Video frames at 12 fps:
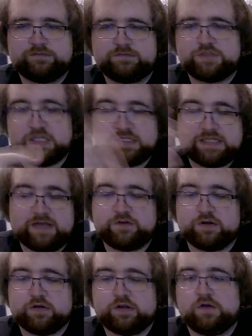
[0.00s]
just
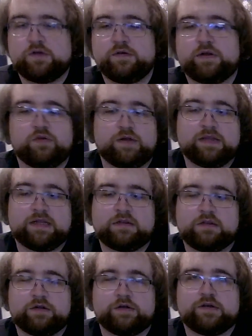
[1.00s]
after Goku and Krillin
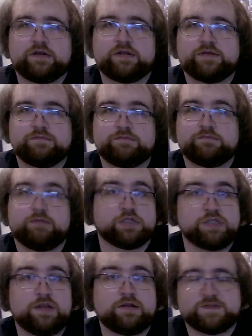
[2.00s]
learned
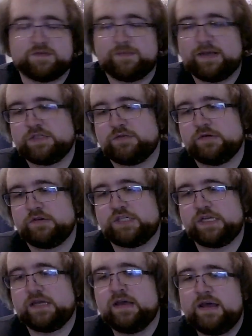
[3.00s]
martial arts from Master
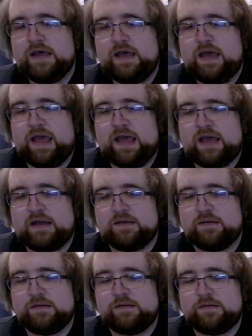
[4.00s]
Roshi, and
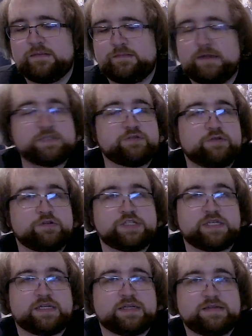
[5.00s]
Master
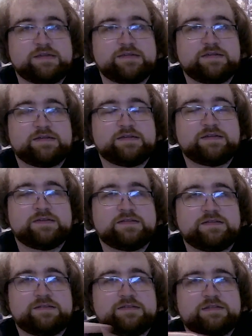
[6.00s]
Roshi,
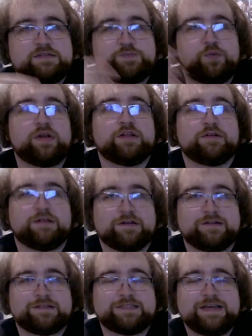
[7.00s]
spoiler
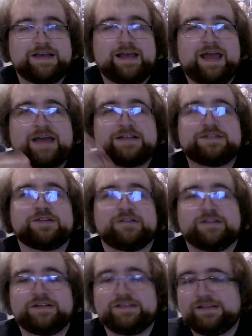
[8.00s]
alert,
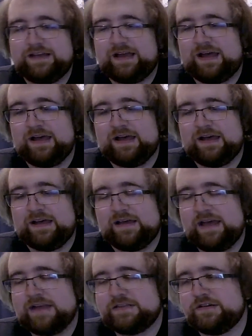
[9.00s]
entered
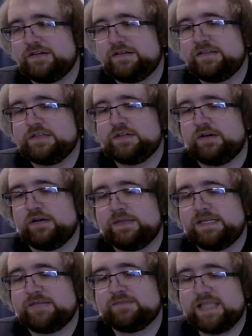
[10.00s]
the
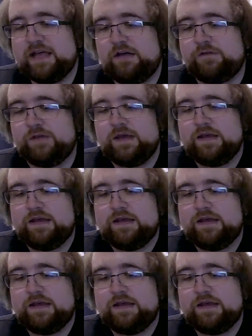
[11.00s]
tournament himself,